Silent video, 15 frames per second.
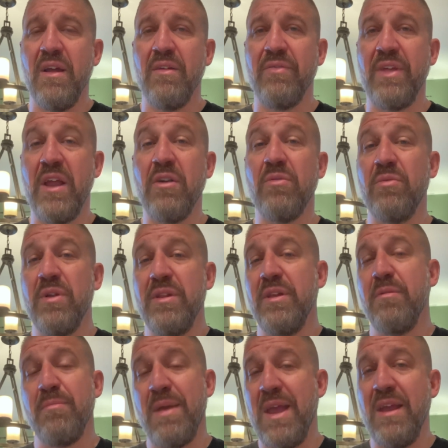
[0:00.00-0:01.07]
they are really
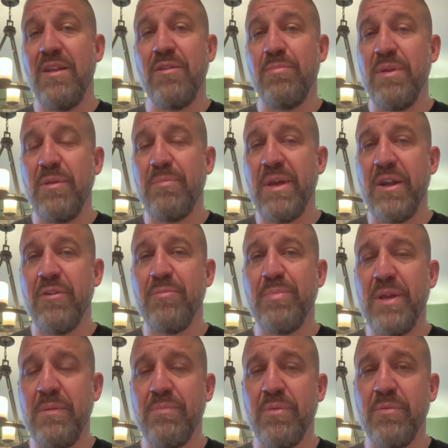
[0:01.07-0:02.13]
made to be better
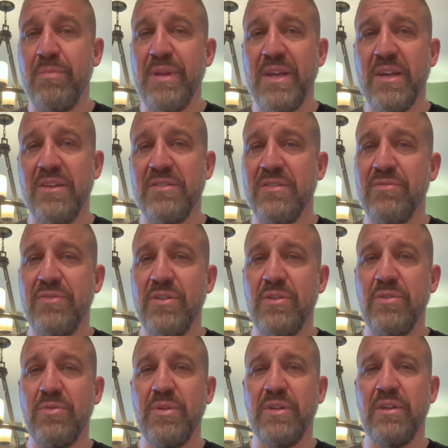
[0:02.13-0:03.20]
people because of
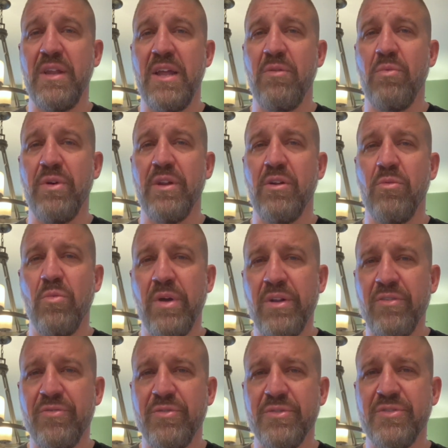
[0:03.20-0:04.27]
you and what a
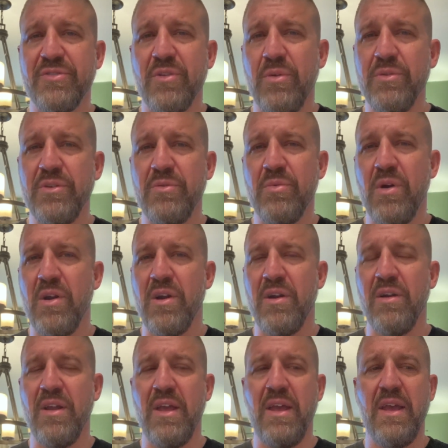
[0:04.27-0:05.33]
wonderful soul you
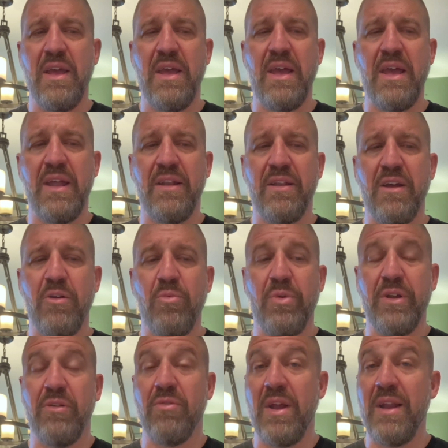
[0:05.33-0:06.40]
are and
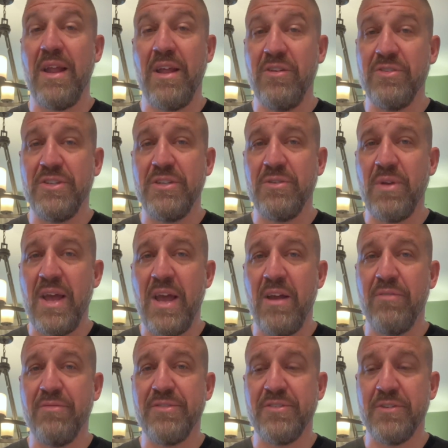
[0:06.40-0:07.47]
what great energy you
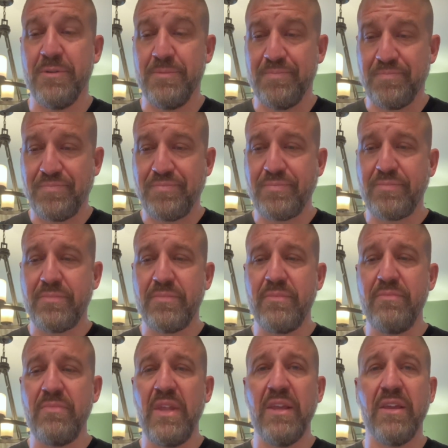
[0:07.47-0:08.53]
have. So
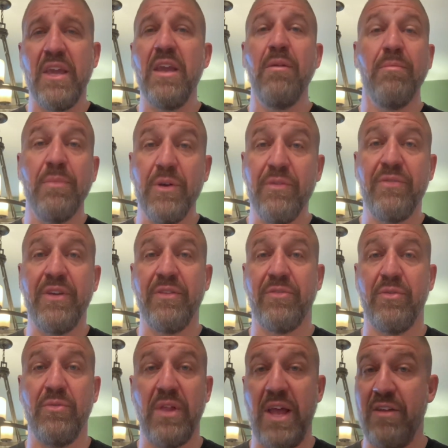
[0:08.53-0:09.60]
keep moving
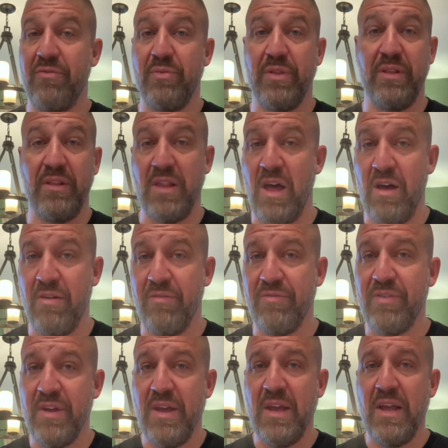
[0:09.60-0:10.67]
through life with love,
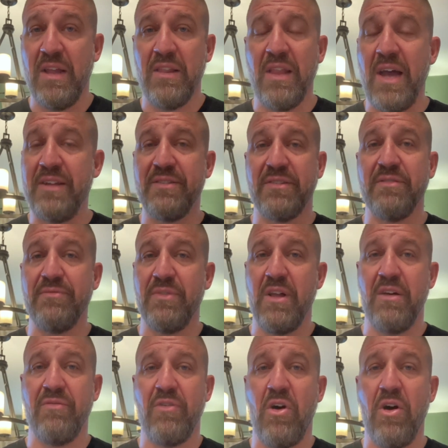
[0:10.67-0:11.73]
lots of
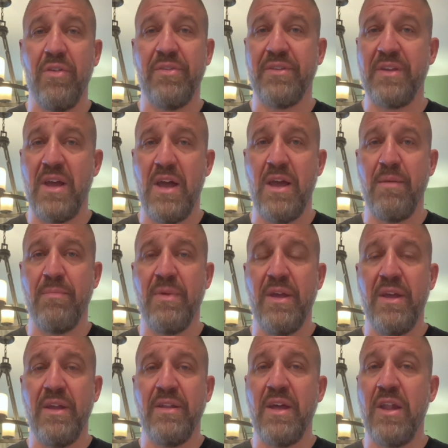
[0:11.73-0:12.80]
love all the time,
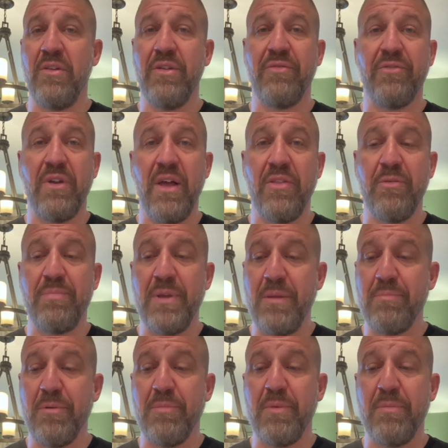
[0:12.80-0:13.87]
not only for other
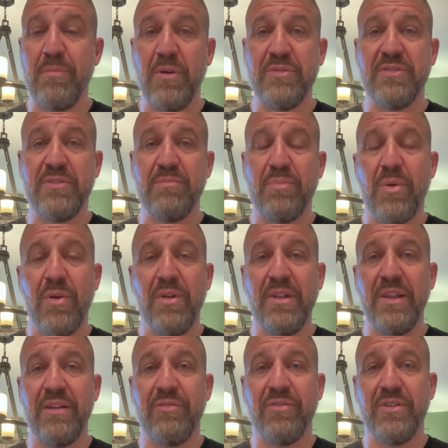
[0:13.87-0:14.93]
people, but most
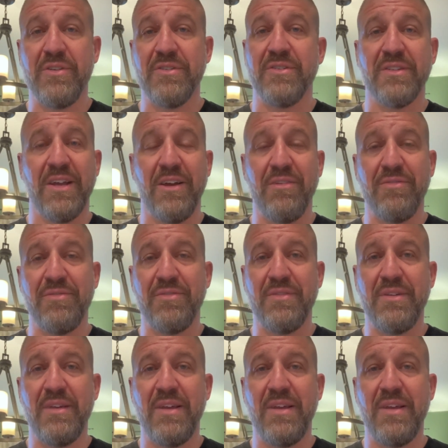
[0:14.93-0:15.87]
importantly for yourself.